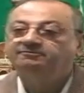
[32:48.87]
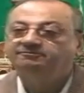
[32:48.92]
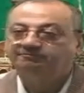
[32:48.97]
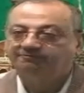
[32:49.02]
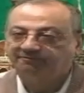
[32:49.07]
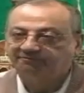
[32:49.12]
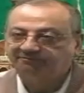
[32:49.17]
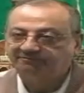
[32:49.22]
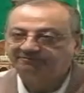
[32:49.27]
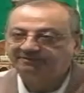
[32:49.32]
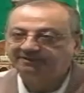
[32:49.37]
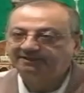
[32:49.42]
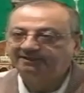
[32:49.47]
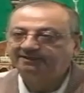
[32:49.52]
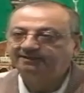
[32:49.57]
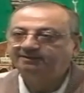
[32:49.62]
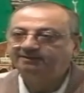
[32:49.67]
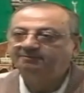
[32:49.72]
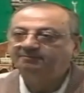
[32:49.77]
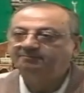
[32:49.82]

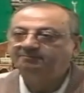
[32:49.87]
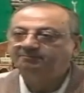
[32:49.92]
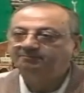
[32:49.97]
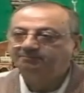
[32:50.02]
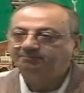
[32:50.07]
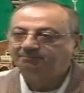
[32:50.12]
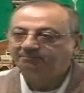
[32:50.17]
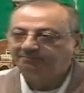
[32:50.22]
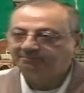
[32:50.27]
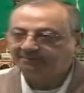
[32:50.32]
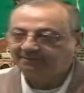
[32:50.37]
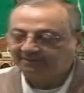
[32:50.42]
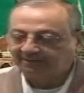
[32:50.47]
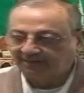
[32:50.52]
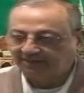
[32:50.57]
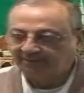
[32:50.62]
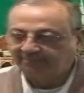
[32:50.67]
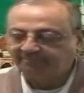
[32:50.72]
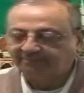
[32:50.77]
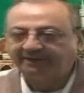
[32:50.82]
15
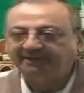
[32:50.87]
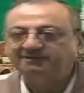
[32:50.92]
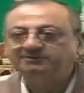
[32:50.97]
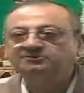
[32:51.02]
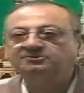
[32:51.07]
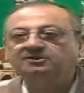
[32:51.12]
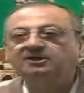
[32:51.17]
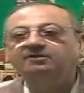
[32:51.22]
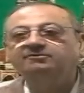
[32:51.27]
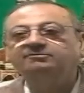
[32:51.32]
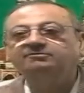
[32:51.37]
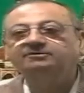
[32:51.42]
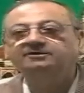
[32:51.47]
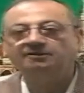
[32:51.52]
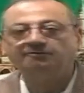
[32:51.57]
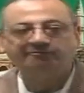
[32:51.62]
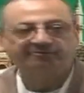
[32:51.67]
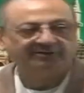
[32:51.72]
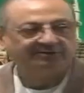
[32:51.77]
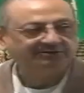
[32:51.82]
pens of
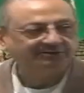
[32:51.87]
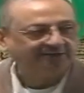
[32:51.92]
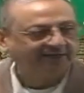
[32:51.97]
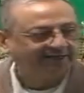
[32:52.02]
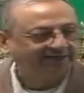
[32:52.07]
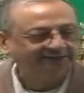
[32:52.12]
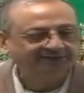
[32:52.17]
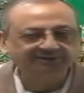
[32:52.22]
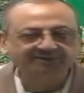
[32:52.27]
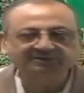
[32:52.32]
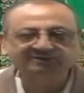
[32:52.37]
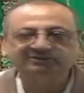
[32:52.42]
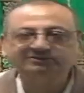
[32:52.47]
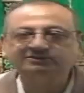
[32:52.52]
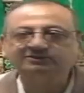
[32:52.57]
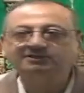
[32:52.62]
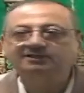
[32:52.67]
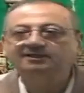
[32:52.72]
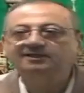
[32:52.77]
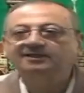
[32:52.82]
different
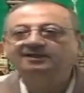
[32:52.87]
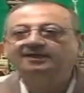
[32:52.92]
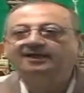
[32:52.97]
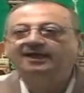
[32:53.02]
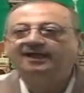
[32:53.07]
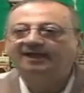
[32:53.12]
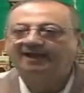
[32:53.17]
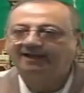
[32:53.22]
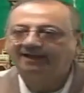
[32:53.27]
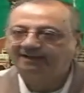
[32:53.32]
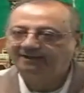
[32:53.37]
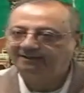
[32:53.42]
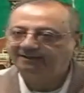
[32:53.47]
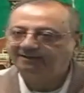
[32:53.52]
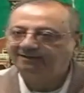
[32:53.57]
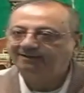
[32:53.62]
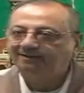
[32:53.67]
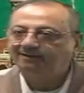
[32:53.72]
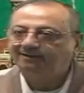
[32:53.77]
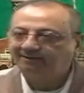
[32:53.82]
sizes and
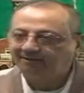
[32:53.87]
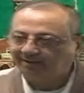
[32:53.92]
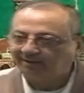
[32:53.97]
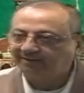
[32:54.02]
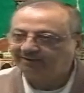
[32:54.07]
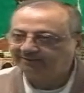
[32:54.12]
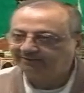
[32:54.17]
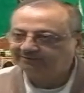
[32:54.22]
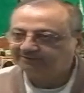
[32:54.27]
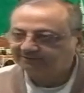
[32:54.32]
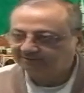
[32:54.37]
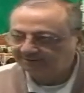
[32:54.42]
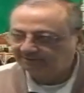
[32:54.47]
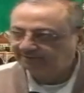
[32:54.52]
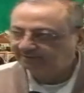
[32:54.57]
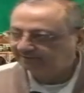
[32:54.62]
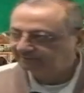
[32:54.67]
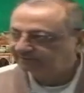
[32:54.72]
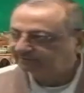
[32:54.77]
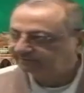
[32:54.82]
colors.
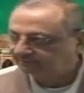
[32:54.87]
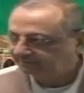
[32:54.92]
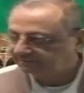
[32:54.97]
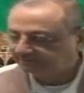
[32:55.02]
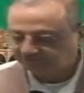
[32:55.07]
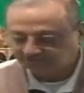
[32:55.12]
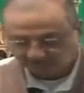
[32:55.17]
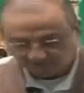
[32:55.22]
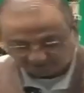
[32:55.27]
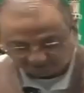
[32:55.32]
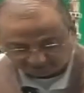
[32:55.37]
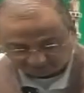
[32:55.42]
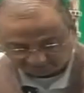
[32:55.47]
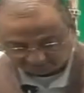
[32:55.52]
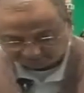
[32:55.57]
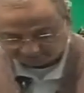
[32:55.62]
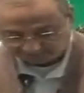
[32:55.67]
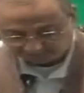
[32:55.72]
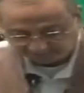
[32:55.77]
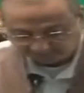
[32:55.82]
Huh? Inshallah.